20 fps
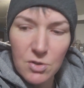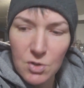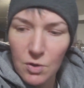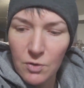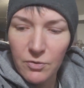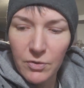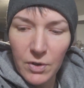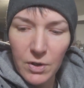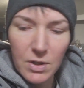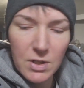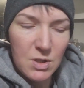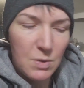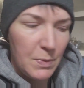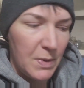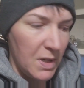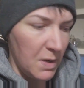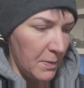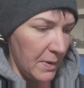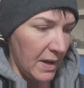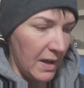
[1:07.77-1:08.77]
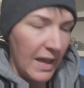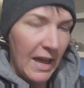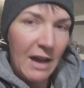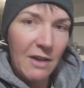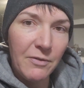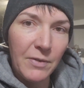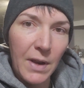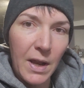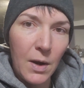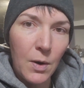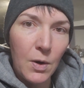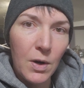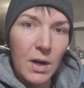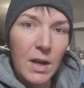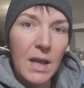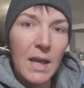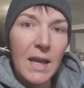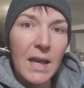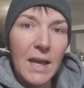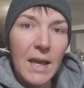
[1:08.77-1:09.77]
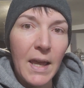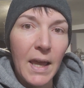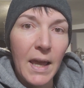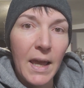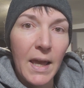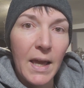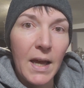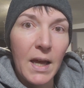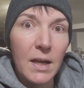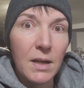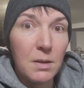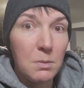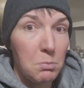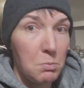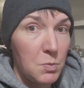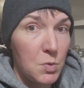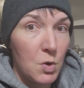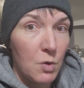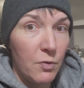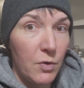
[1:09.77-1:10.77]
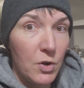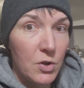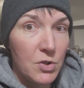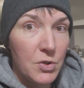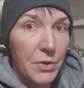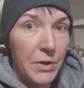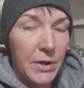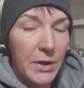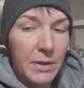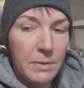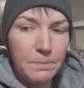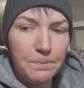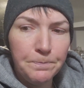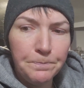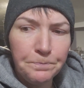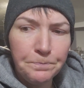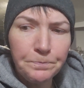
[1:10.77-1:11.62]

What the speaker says: So far, it's been about half an hour. And so far, so good.